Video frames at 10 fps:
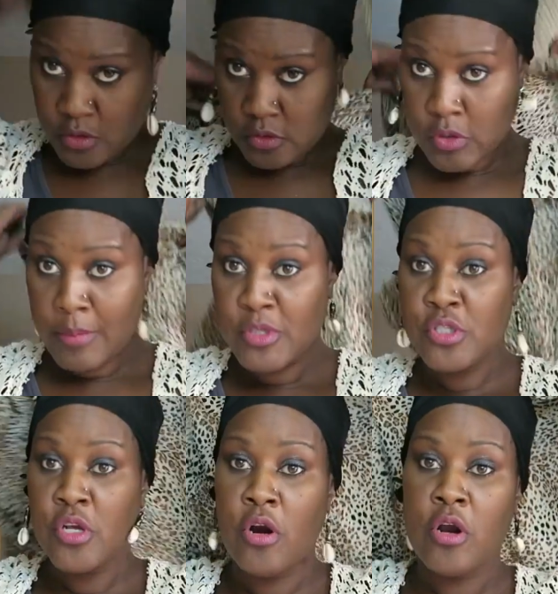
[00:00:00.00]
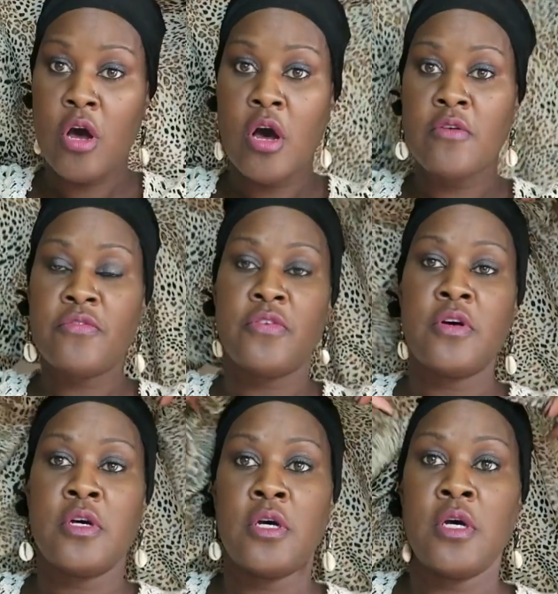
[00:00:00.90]
So I'm going to start off
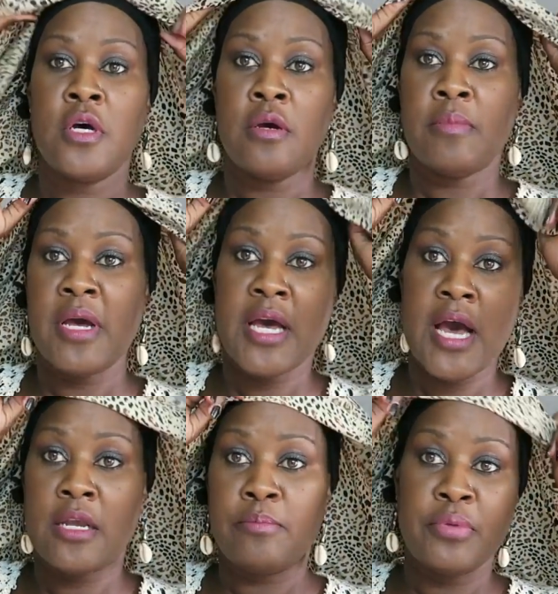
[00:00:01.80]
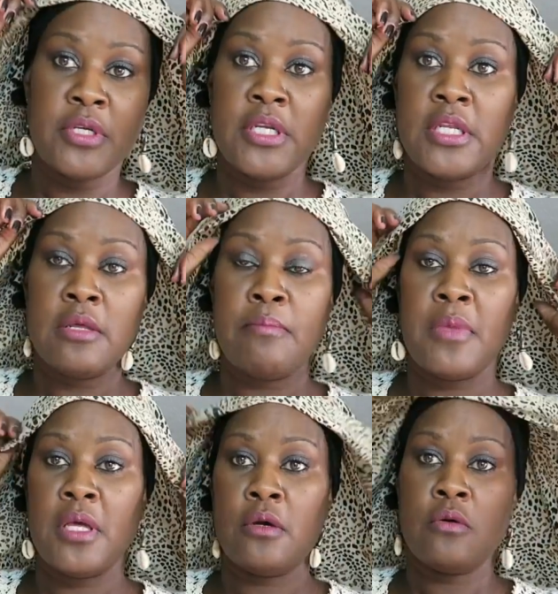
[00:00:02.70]
by kind of putting it in the
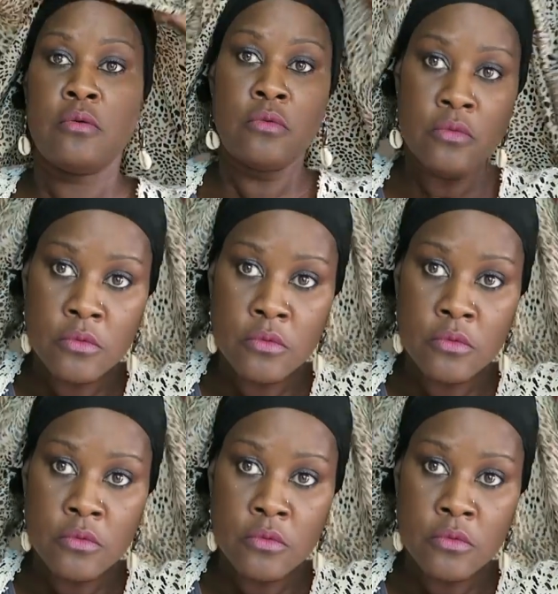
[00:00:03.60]
middle.